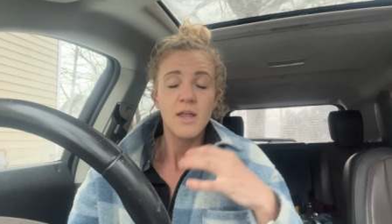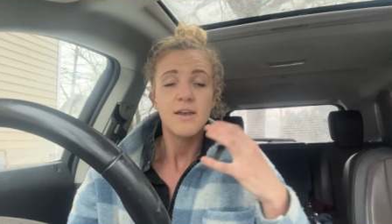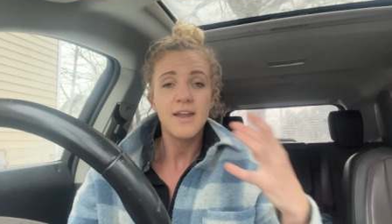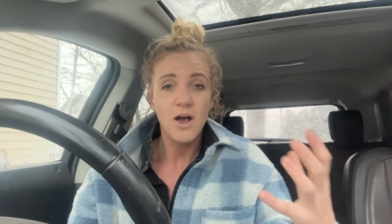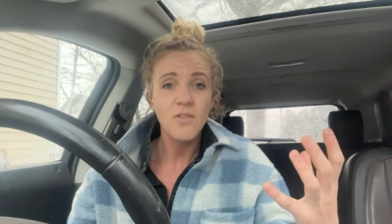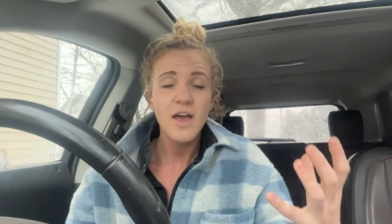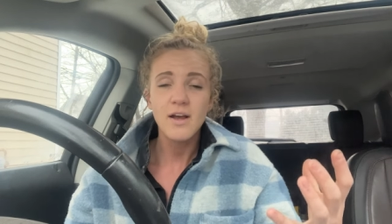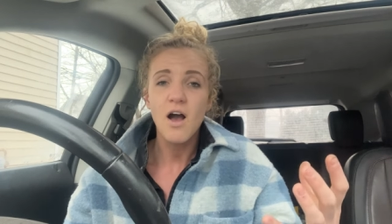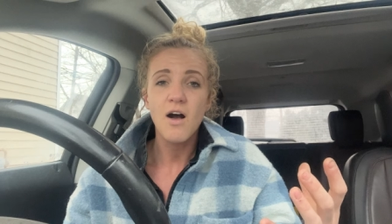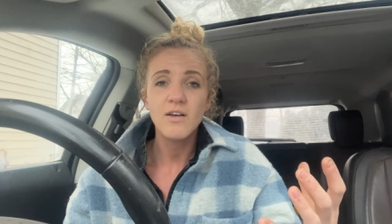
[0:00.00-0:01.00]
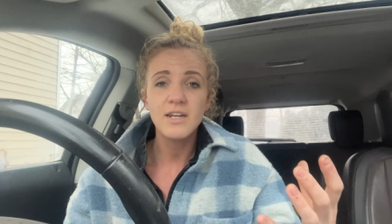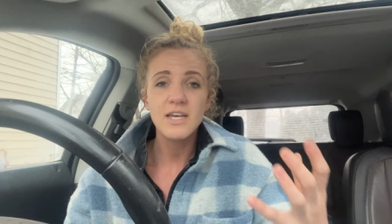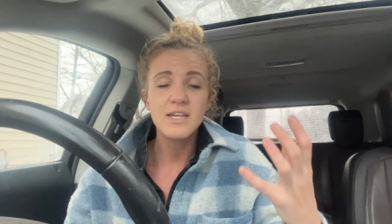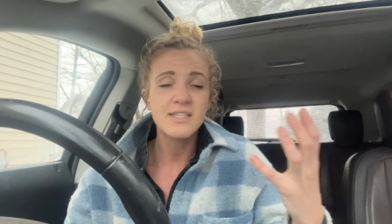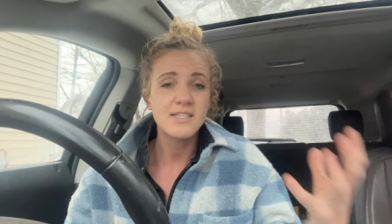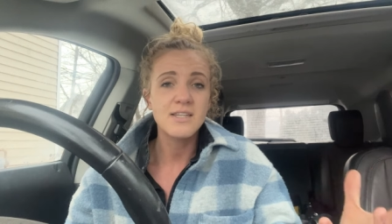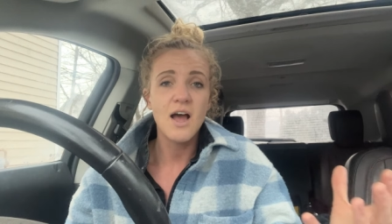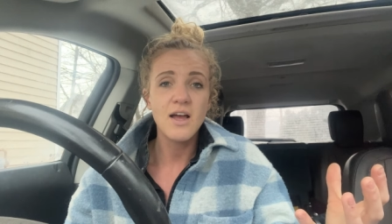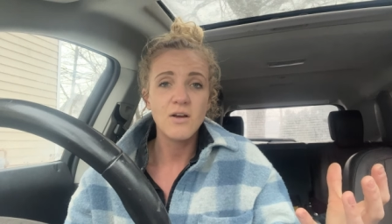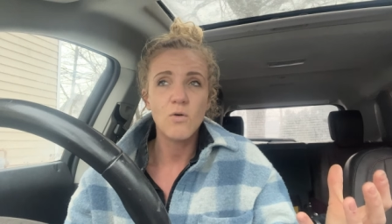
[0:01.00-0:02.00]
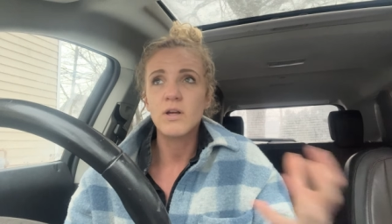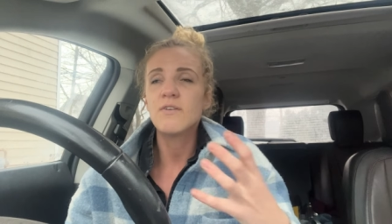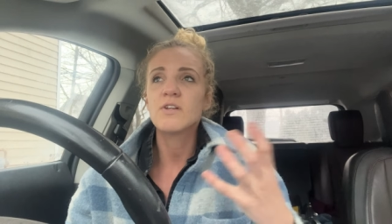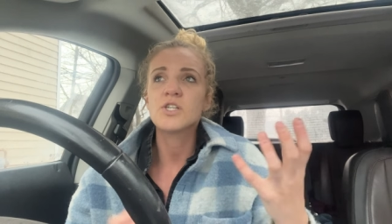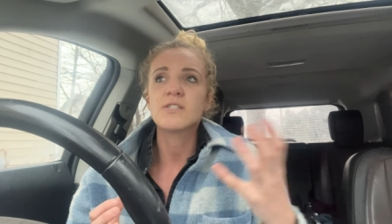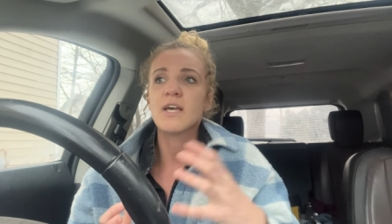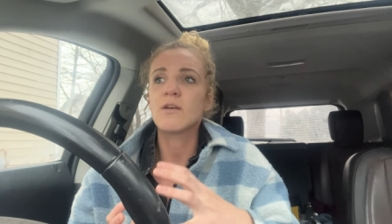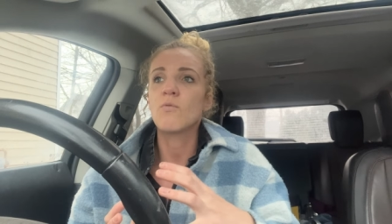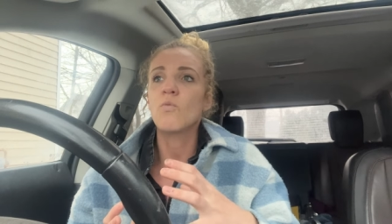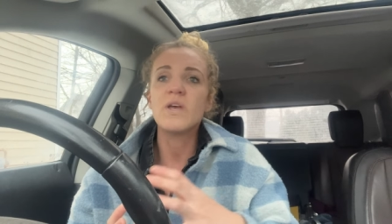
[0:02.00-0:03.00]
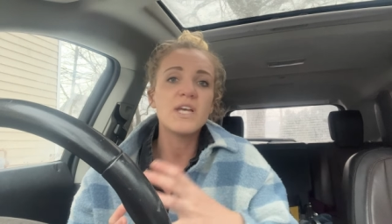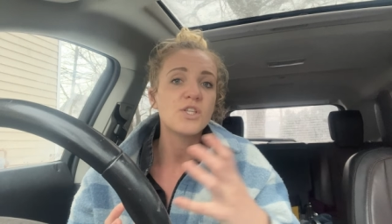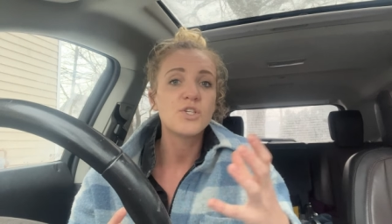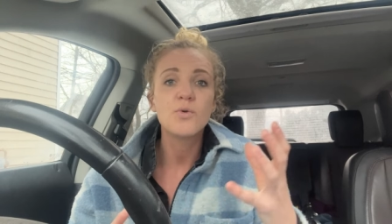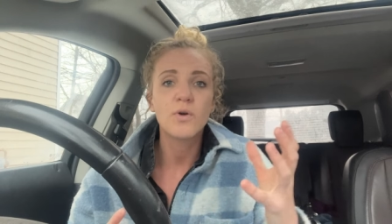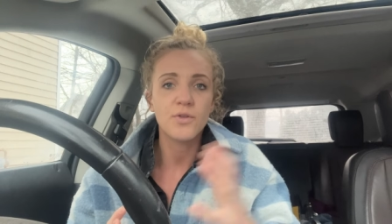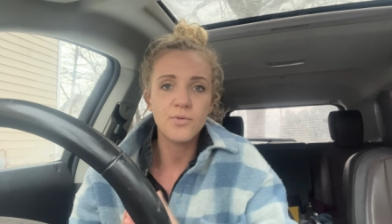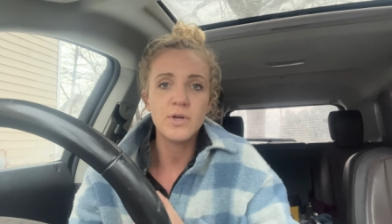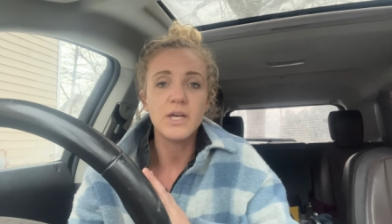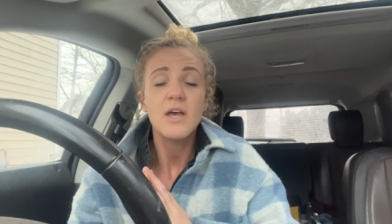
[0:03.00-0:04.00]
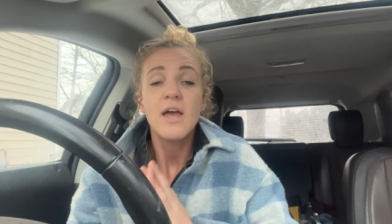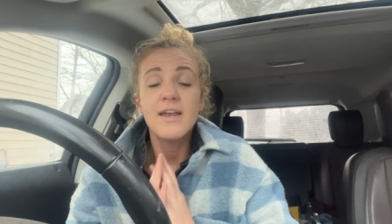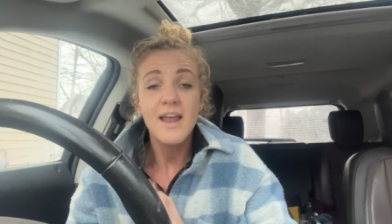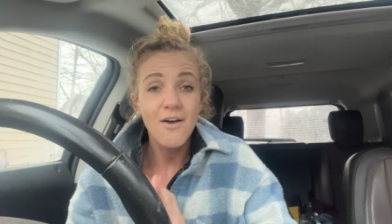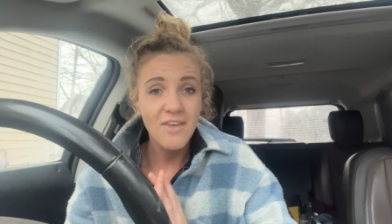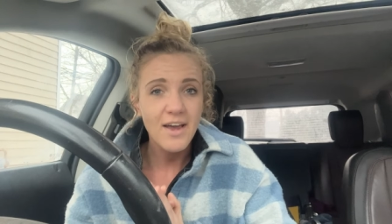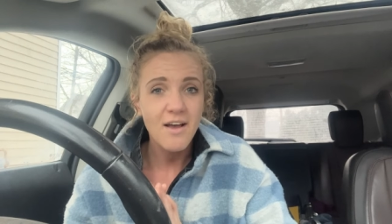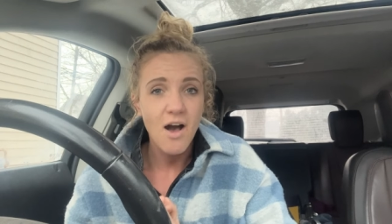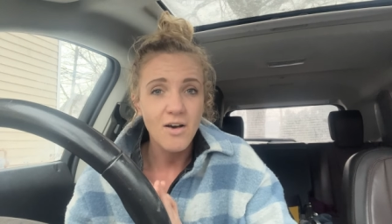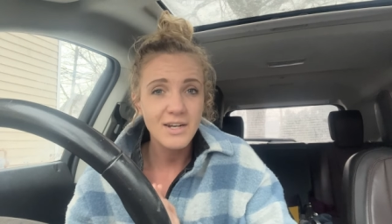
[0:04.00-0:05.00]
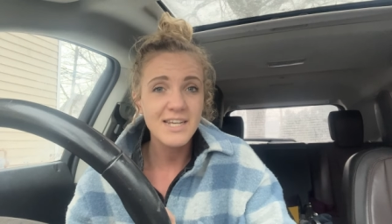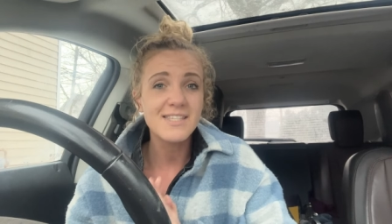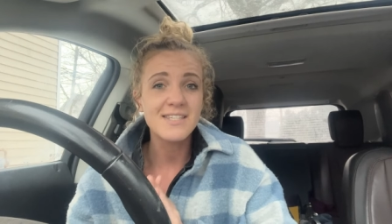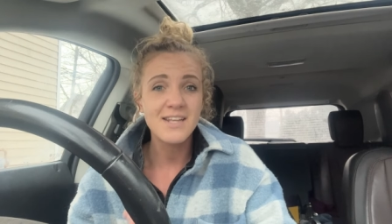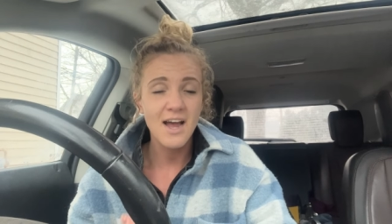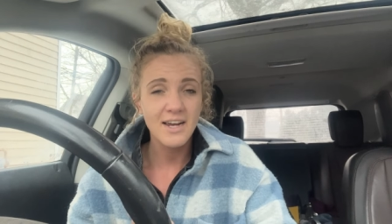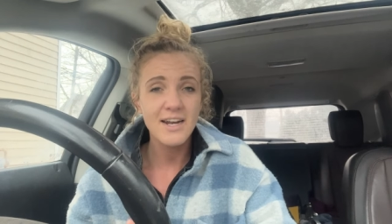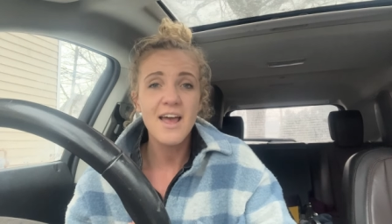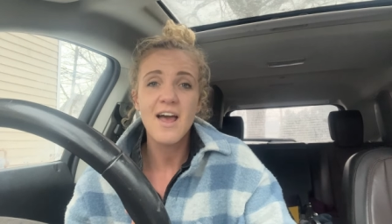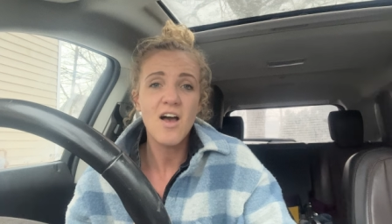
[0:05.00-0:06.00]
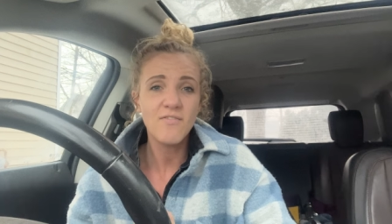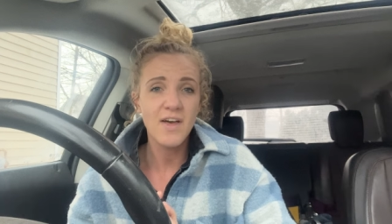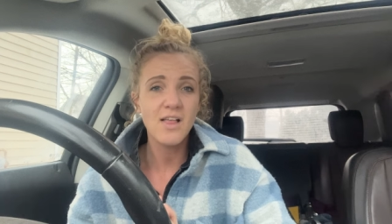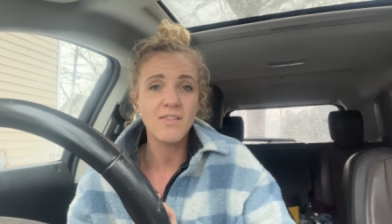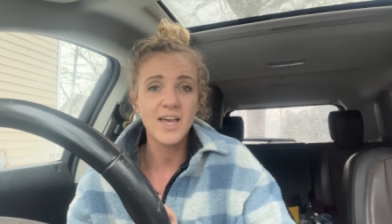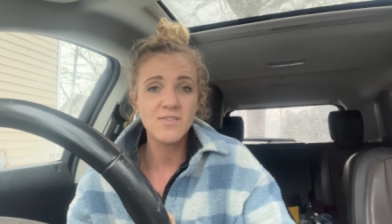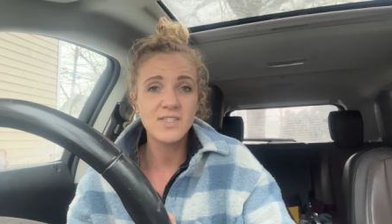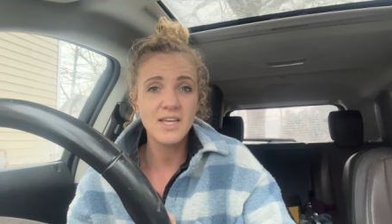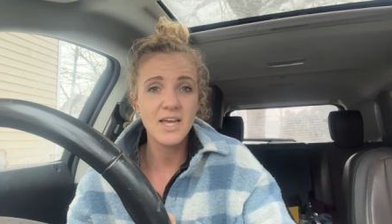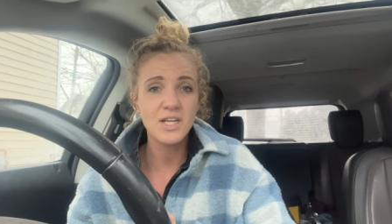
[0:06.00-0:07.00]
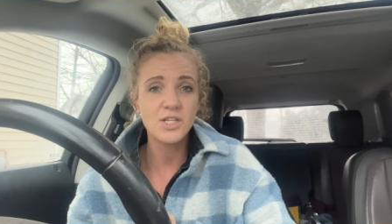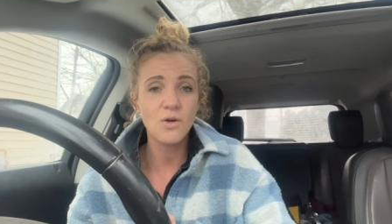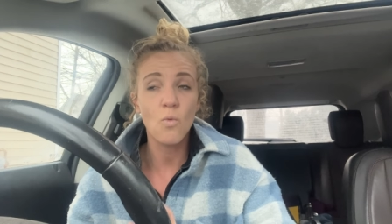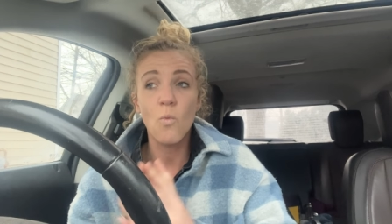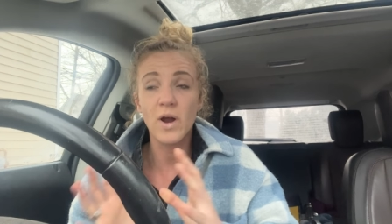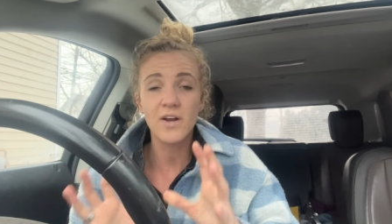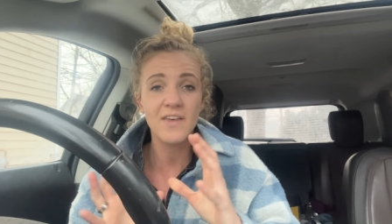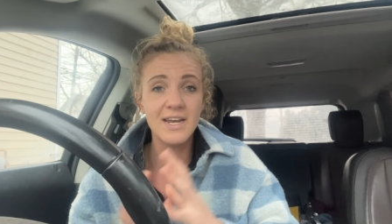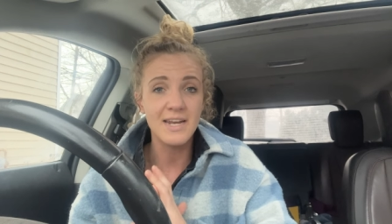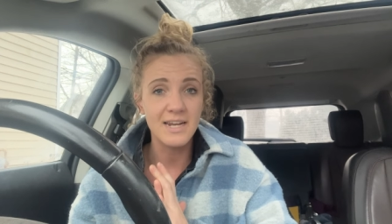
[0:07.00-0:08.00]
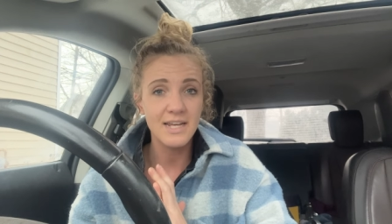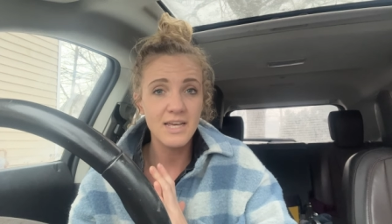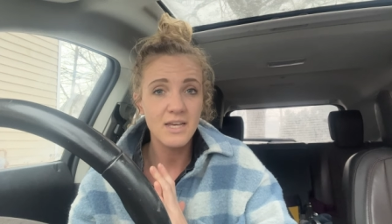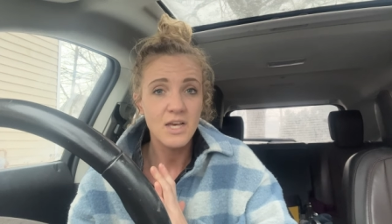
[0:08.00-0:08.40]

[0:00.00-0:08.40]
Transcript: now that colony is not, or even just like week two or three, now that colony is not going to have that life stage where they need it.